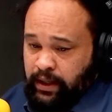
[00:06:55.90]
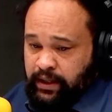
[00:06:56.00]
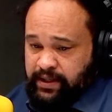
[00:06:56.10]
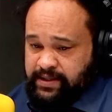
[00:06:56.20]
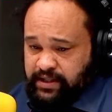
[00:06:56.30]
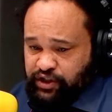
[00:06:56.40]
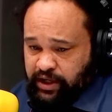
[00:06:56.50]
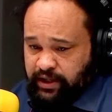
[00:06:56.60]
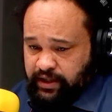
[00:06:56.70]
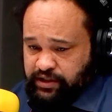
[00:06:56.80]
Lisa
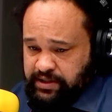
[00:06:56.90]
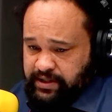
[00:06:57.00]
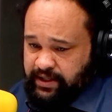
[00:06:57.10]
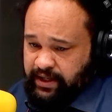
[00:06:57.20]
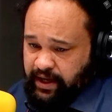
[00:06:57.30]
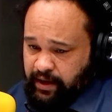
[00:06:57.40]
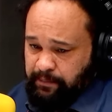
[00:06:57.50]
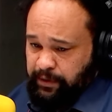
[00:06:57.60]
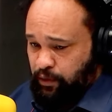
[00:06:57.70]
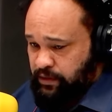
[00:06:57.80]
Schickerling, she's a D A M
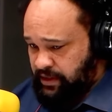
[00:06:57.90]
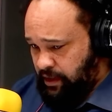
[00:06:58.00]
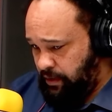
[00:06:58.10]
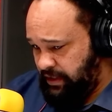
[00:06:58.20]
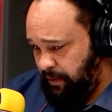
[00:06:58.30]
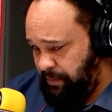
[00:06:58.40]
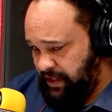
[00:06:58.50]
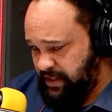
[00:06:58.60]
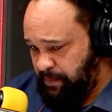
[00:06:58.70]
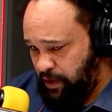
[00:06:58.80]
P, also a
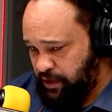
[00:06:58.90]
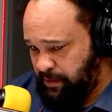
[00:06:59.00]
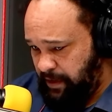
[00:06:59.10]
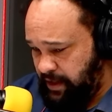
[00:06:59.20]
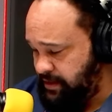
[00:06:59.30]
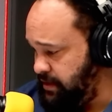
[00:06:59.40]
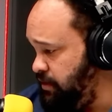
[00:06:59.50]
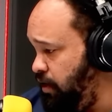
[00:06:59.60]
deputy spokesperson